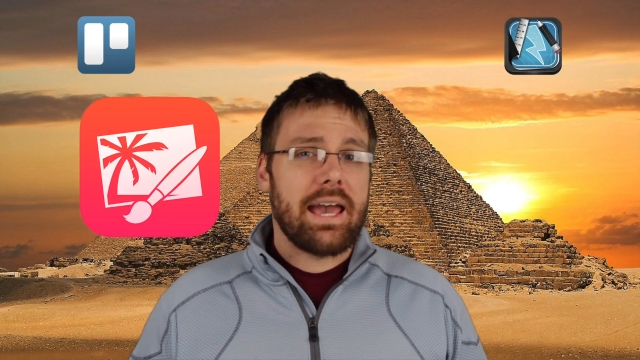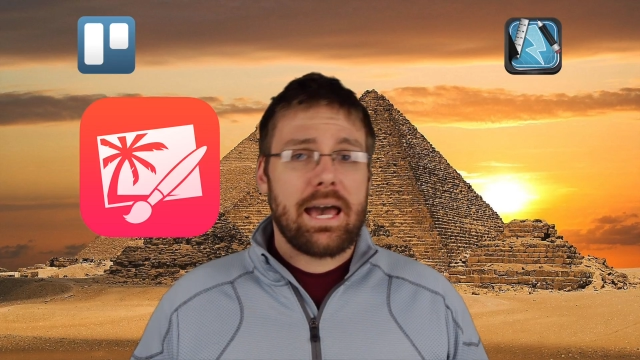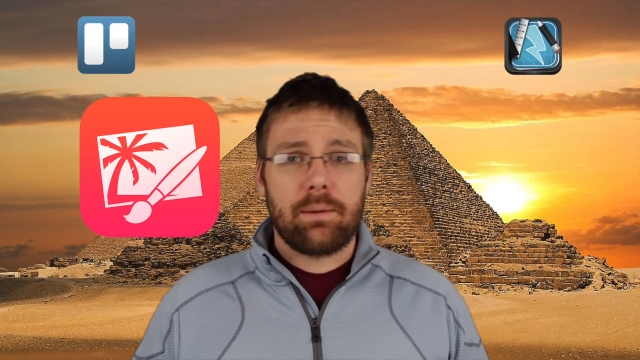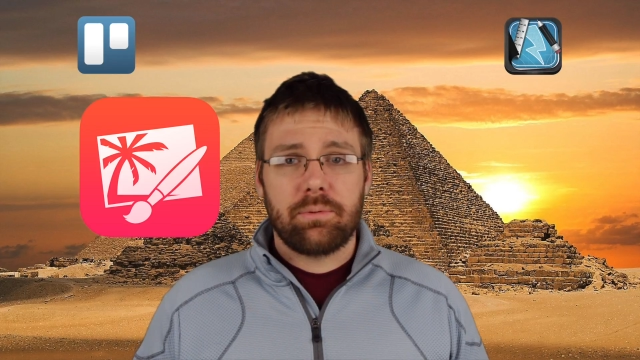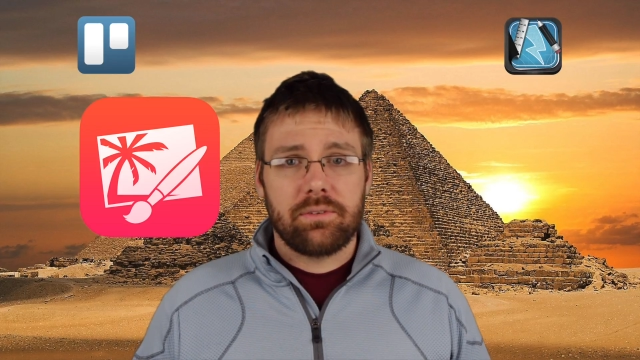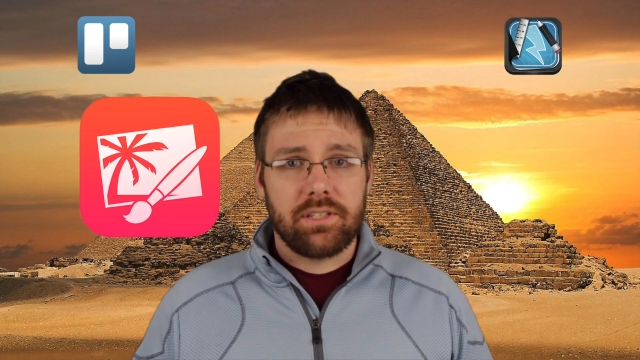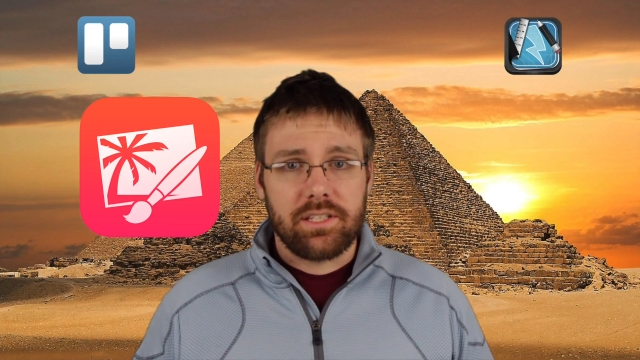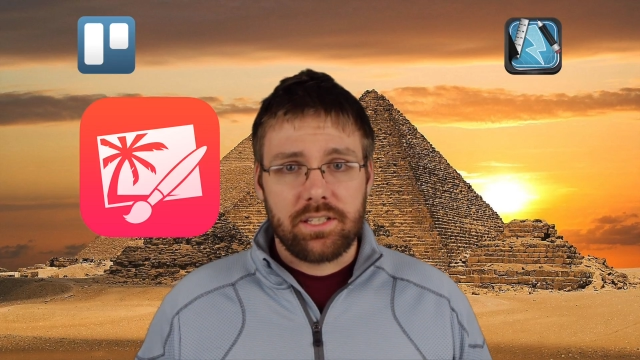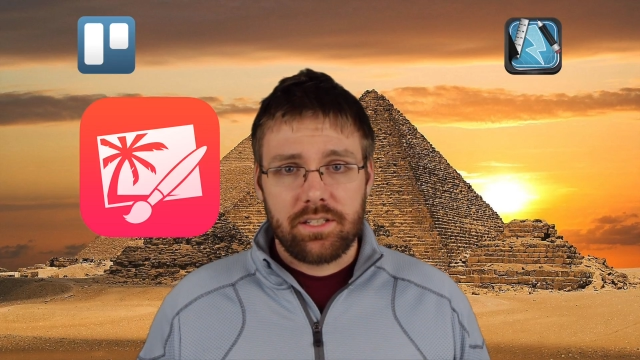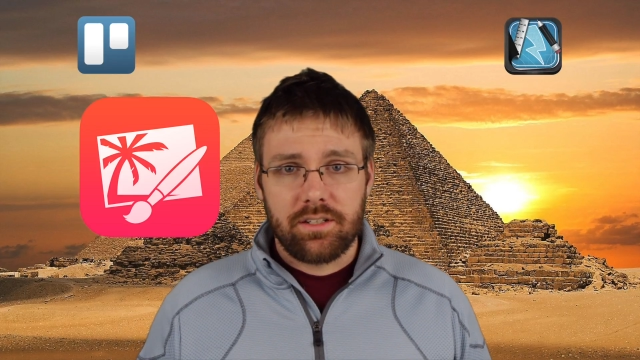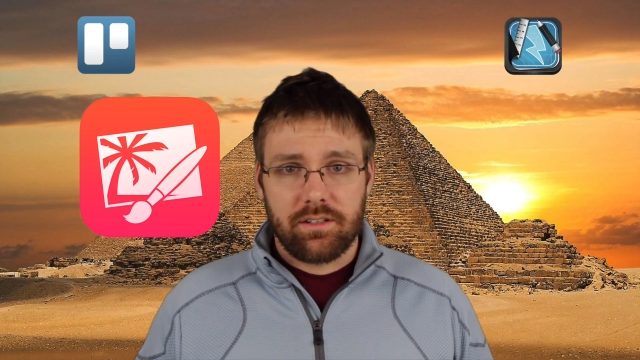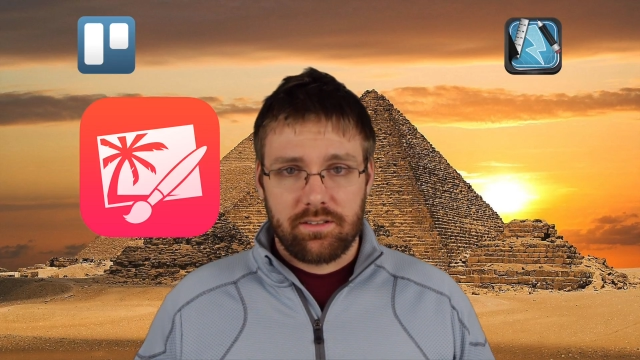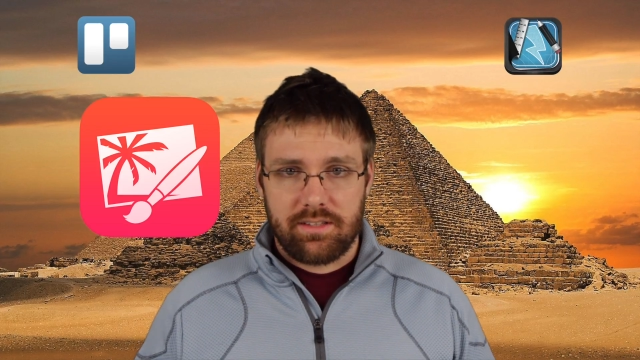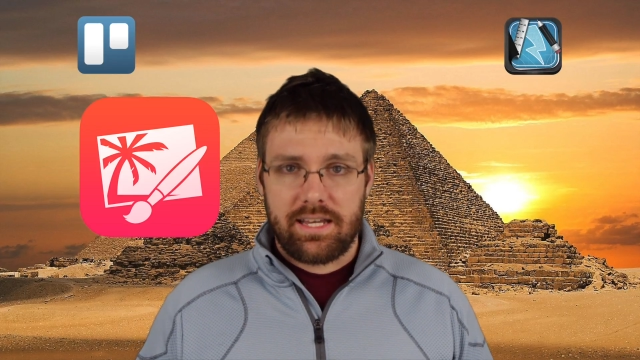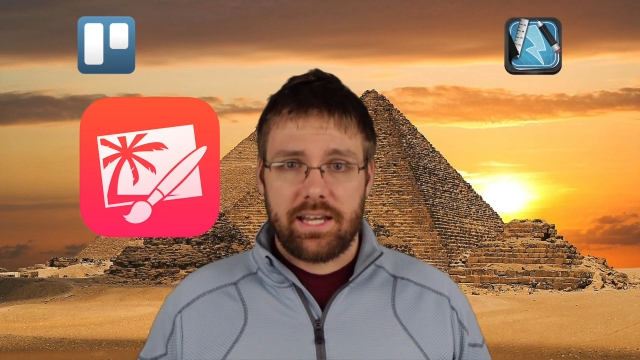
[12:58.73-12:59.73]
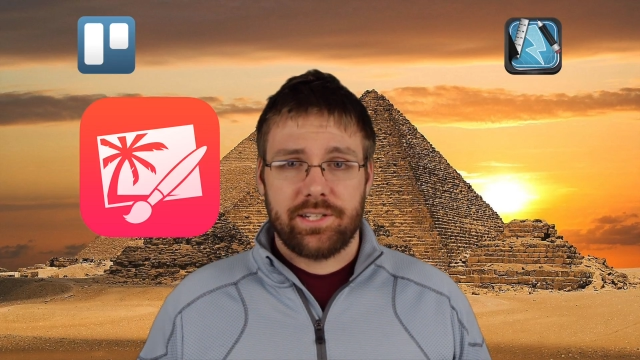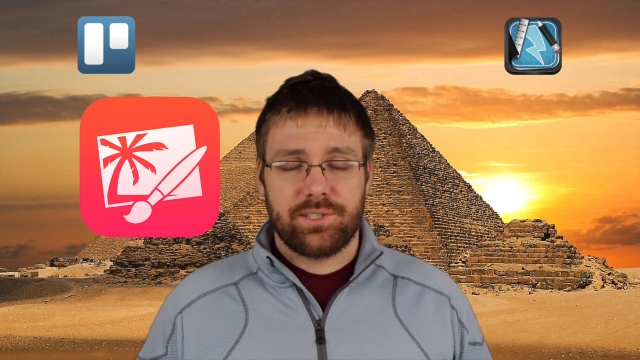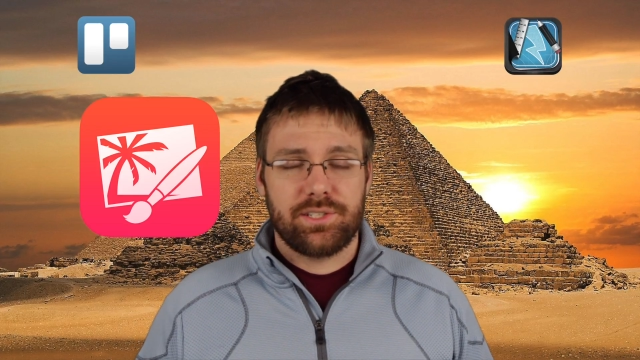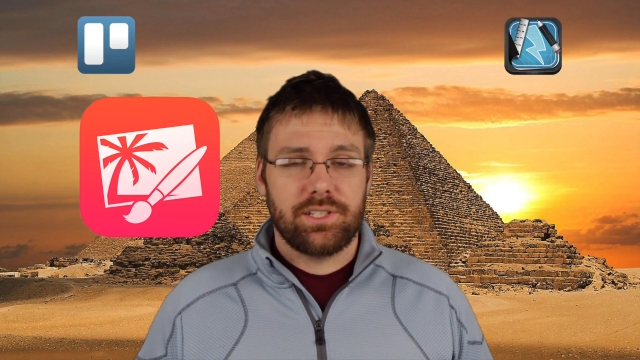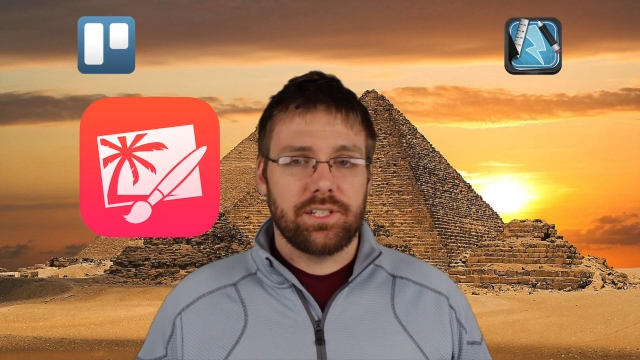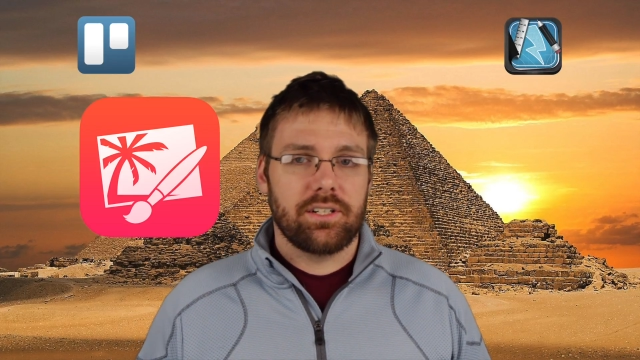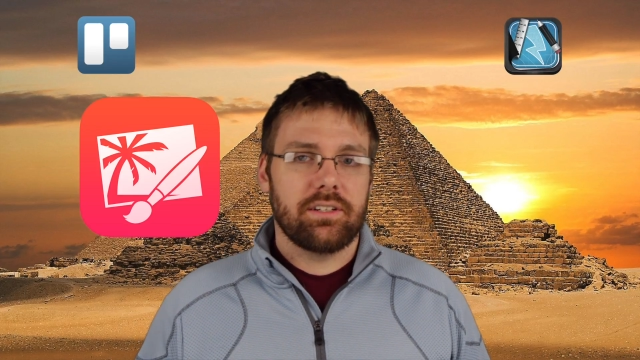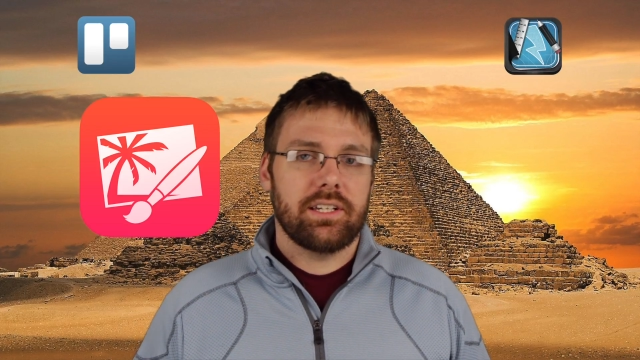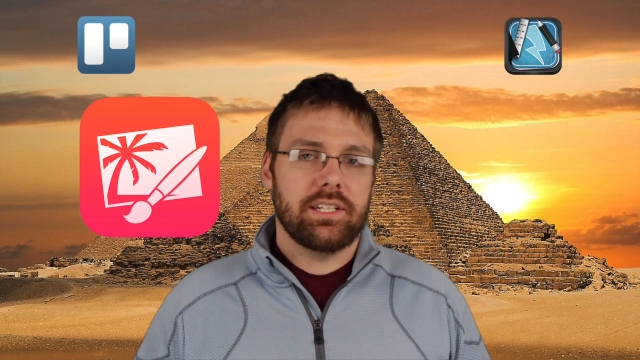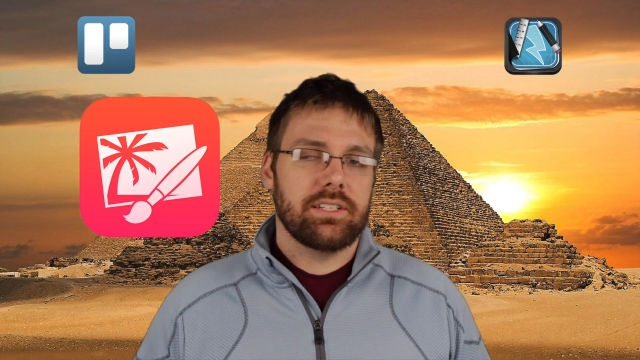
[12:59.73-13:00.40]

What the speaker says: App of the Year last year.